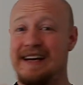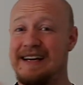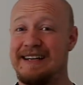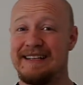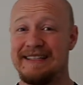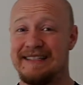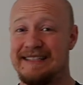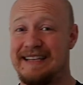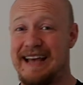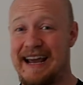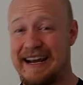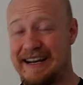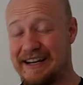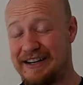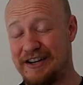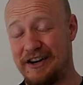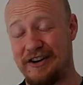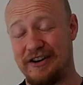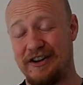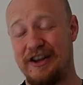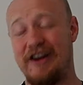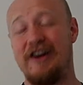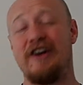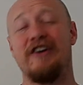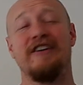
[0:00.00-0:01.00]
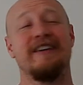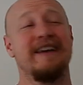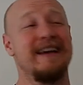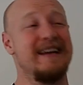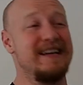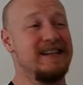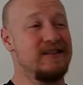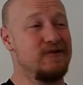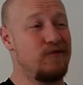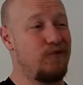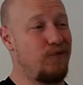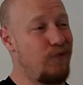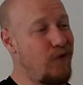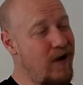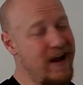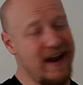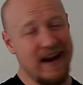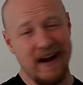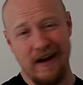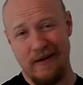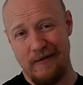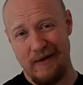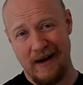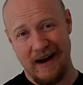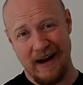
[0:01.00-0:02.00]
2nd or 3rd is
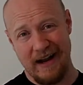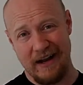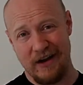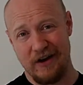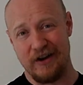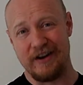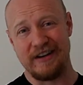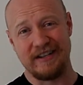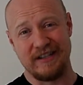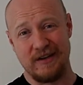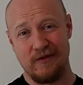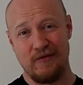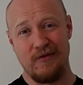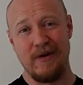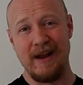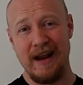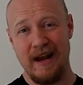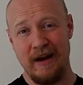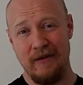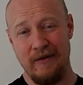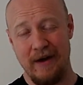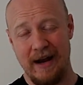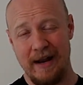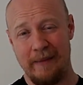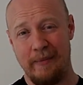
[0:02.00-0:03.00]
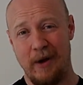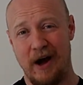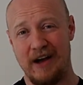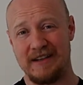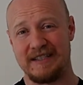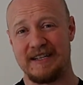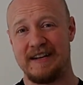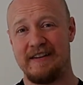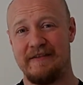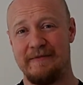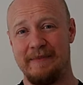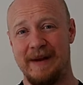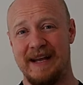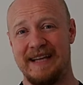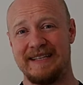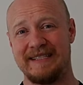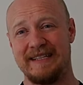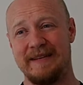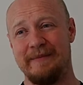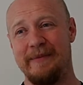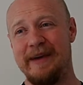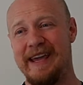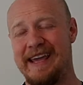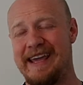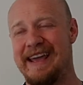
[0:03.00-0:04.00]
really, really good. It's a really, really positive place
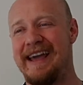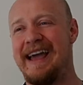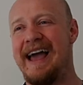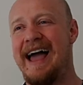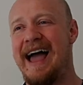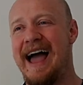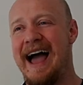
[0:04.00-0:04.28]
to be.